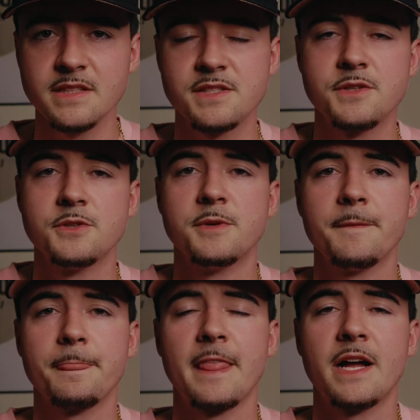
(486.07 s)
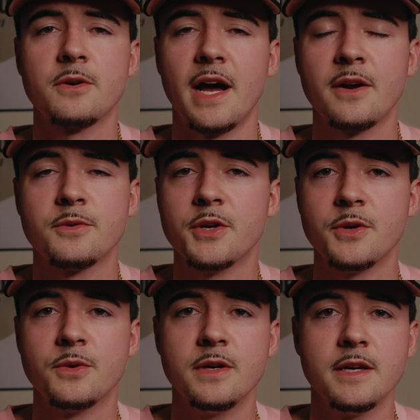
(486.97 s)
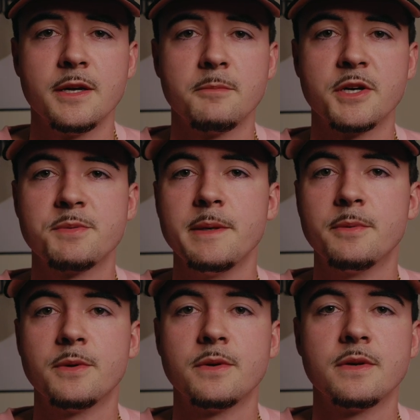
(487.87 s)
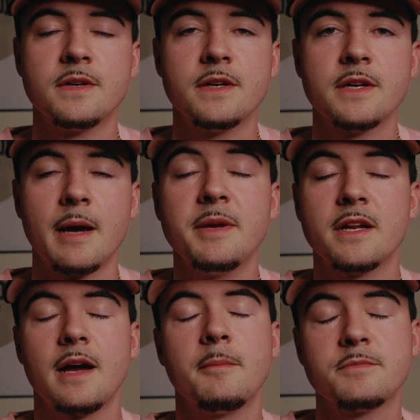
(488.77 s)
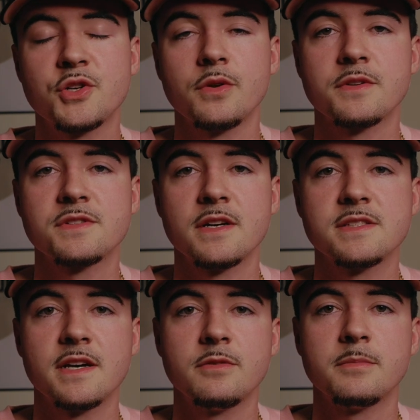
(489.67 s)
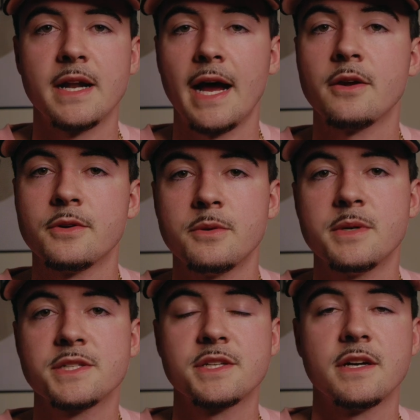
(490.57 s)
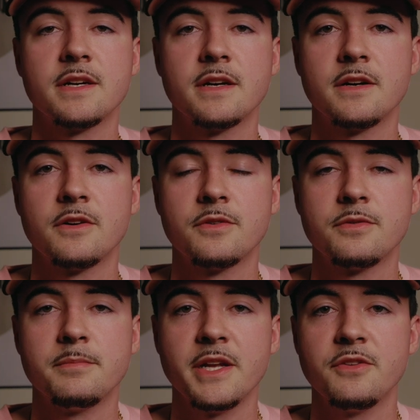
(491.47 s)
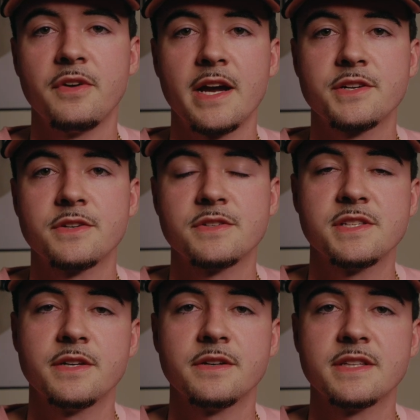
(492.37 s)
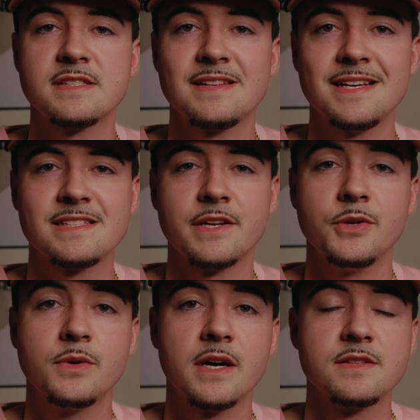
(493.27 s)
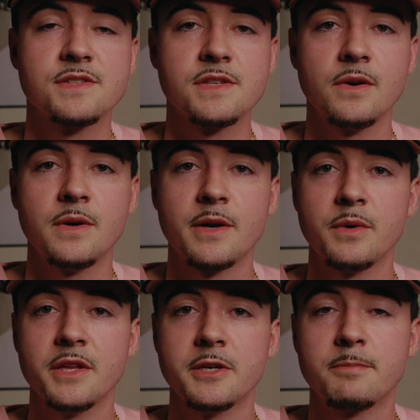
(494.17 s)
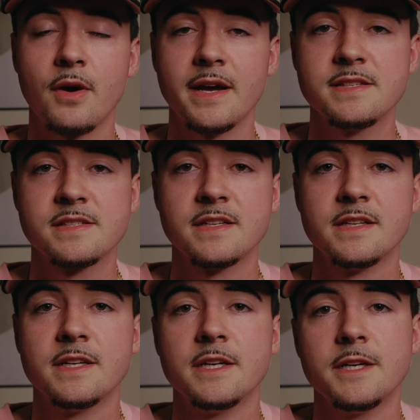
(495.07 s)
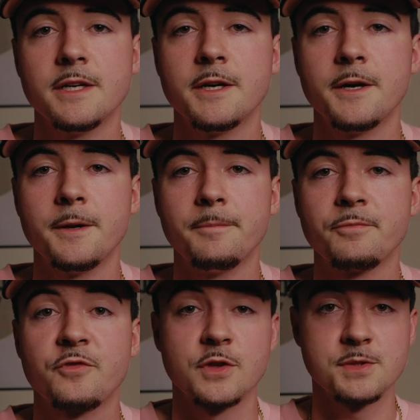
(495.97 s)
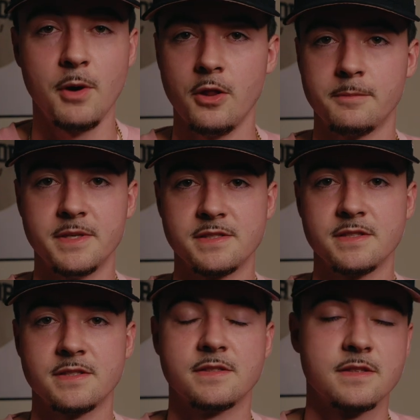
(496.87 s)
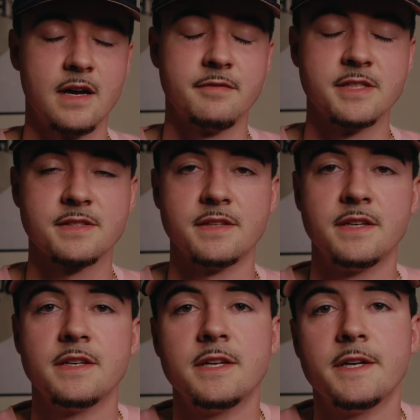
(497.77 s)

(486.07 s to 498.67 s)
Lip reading: excuse me, I don't know much people. I mean, I'm sure there's tons of them, but I don't know much of manufacturers here in the States that do cut and sew at a really good price, for smaller businesses, obviously.